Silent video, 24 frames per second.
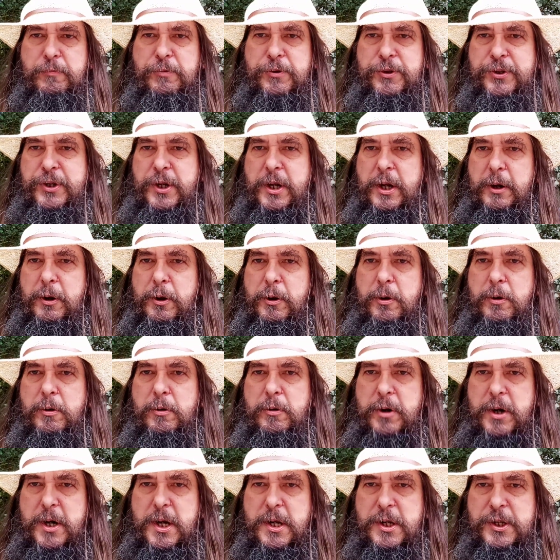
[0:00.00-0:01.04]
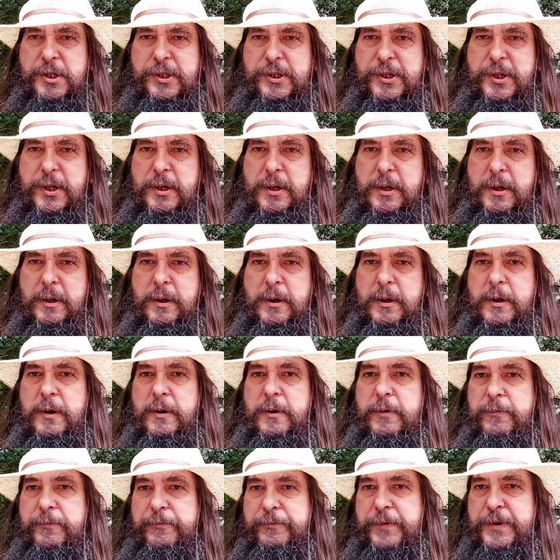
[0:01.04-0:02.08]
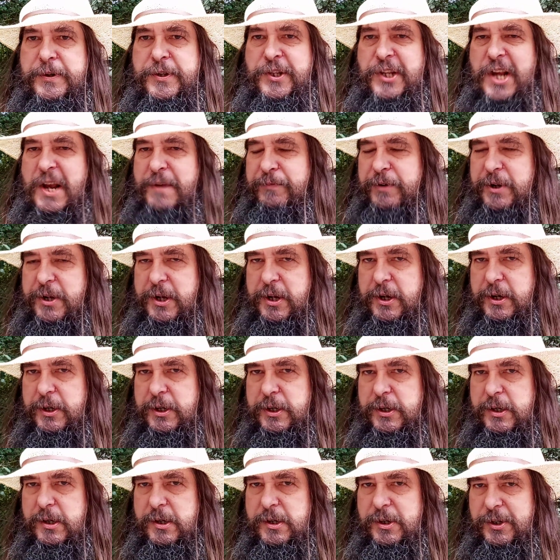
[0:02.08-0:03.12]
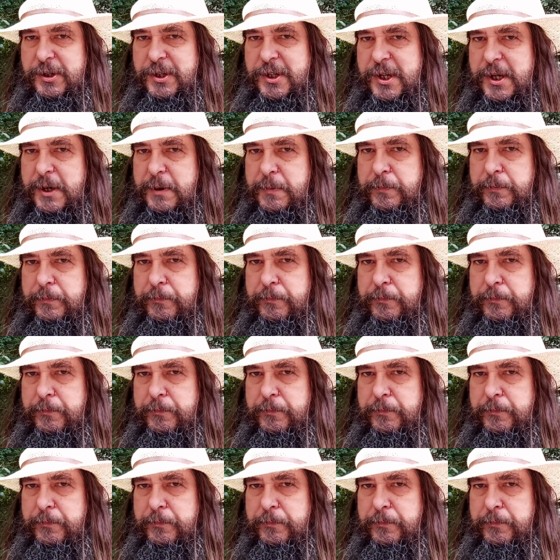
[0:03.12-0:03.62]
was glorious for 7 years.